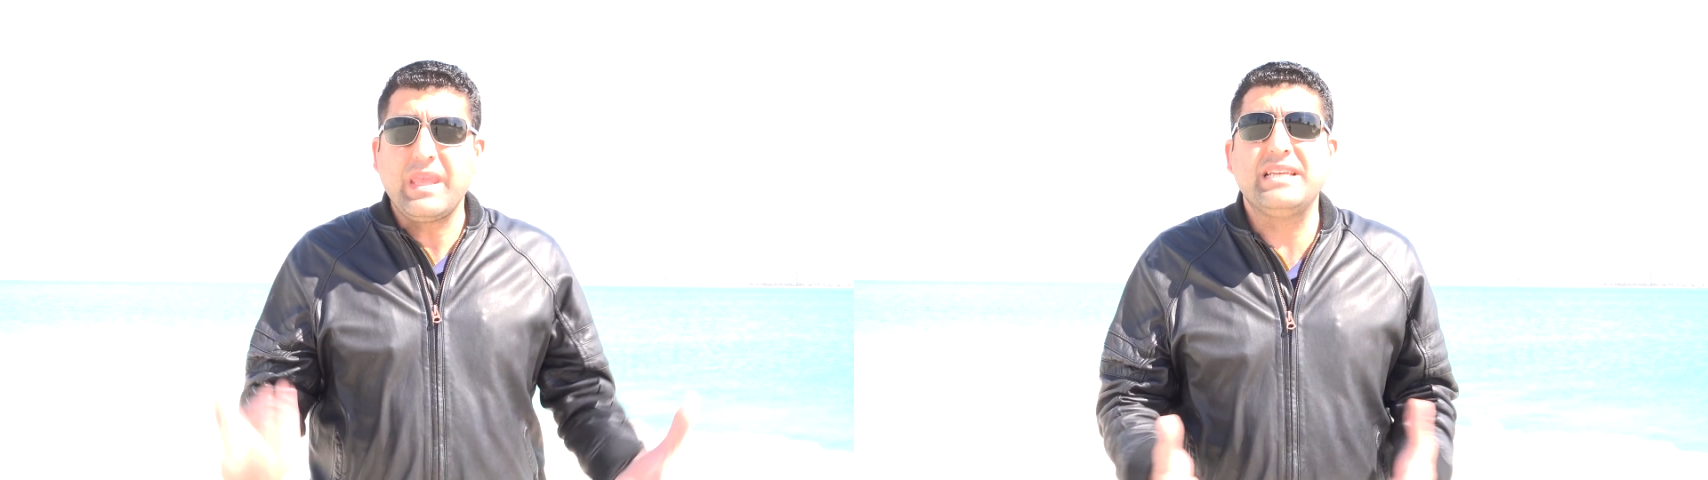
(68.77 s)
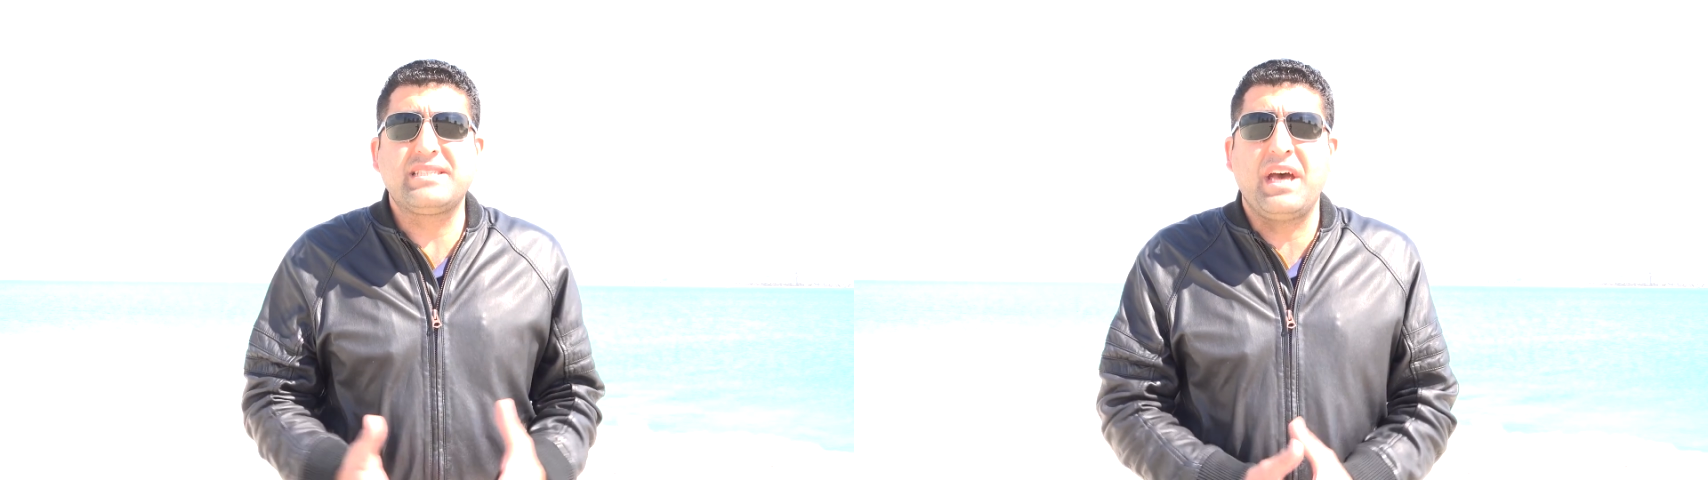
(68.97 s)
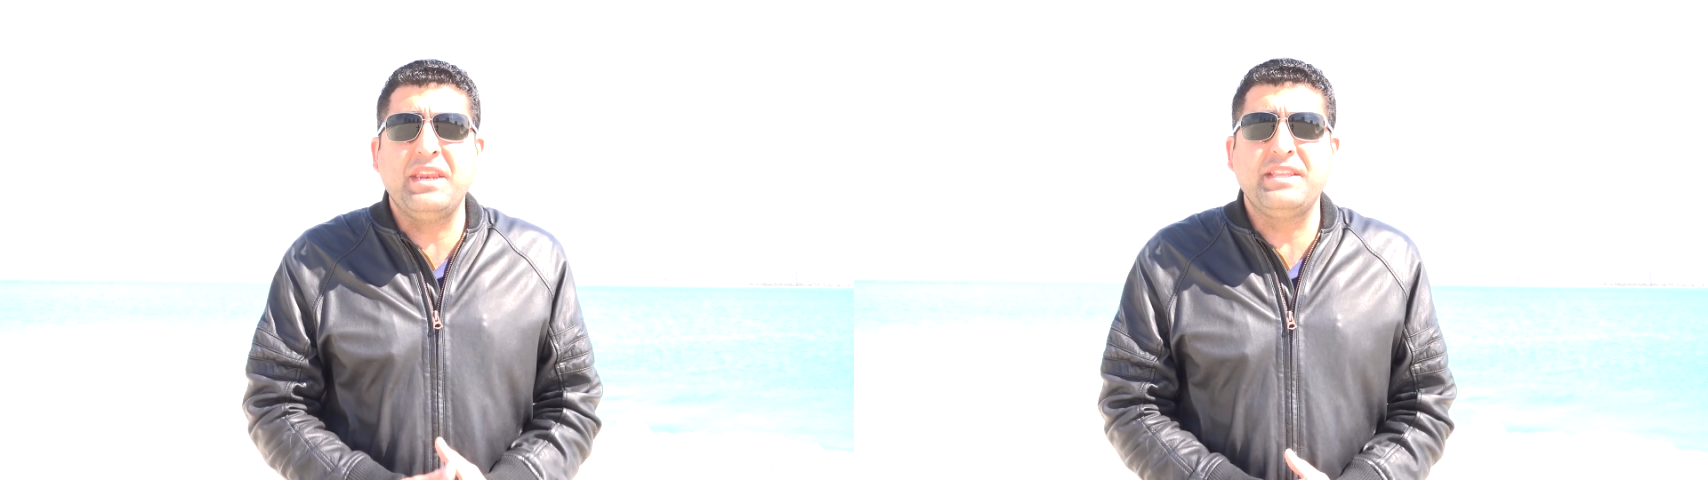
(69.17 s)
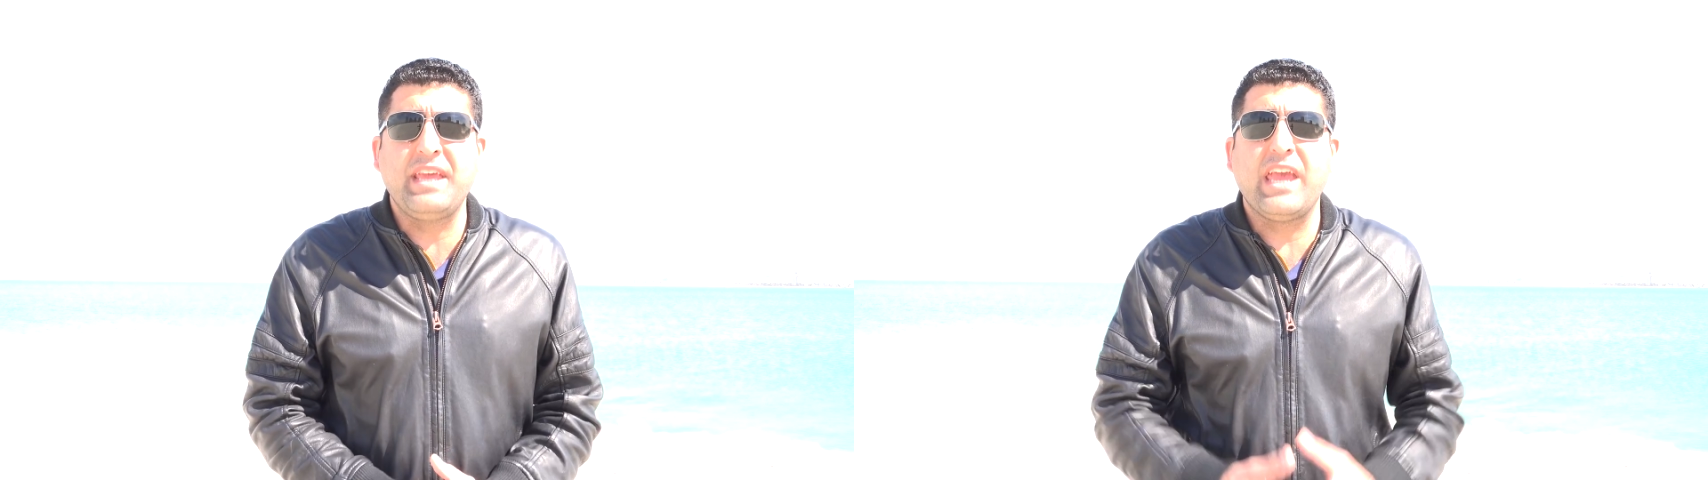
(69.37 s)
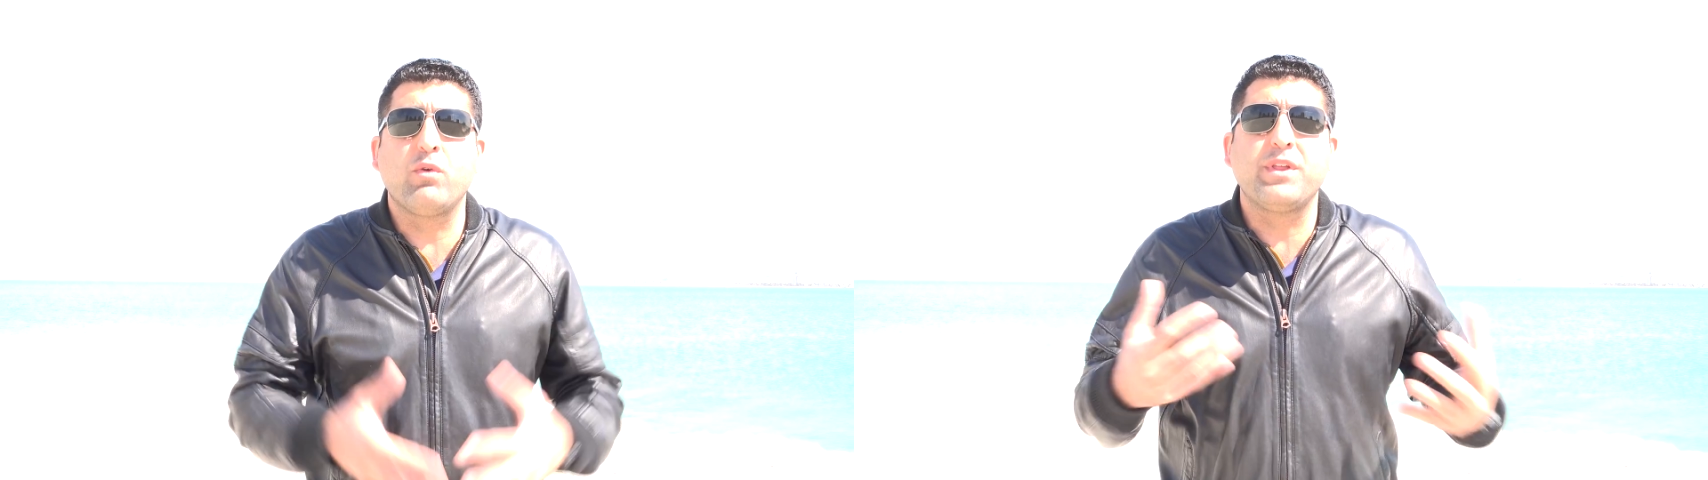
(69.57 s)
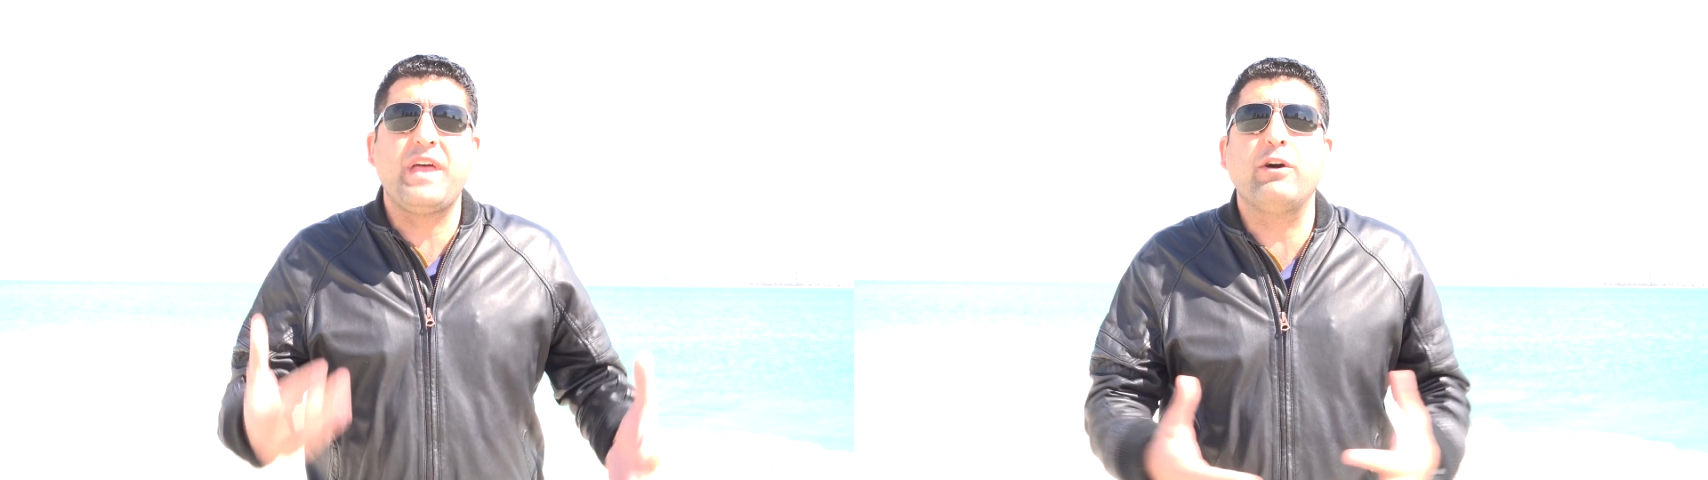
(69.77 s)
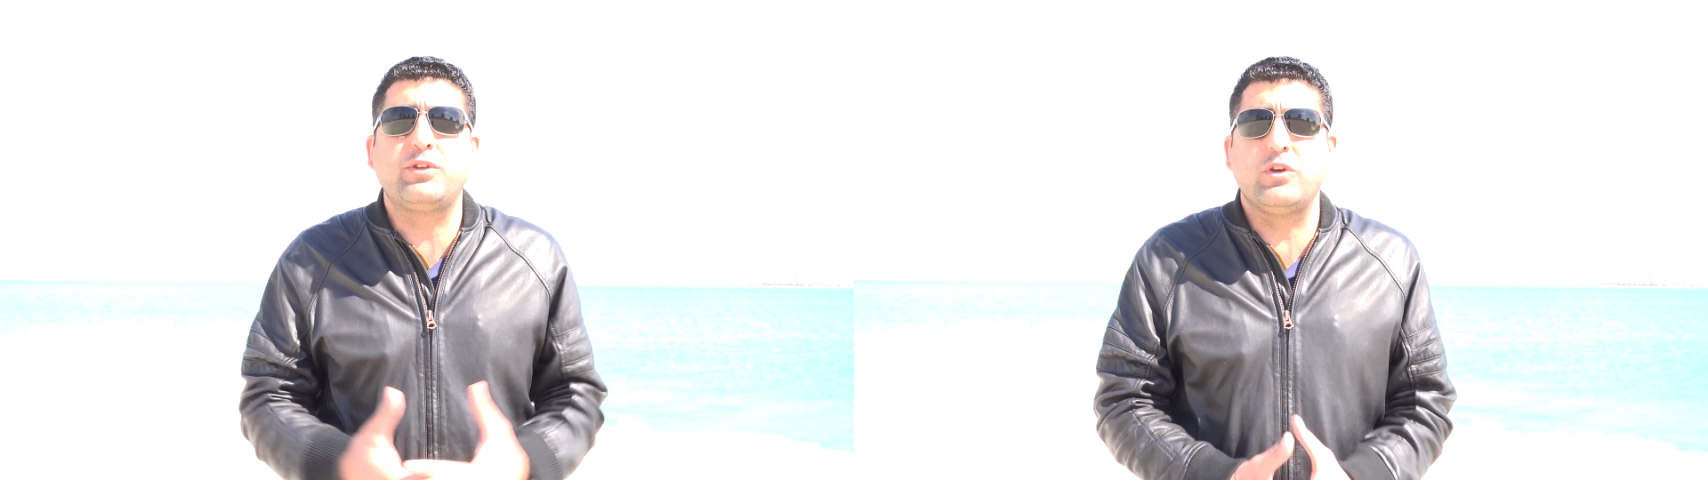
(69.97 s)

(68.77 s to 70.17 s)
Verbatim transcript: a sunny day without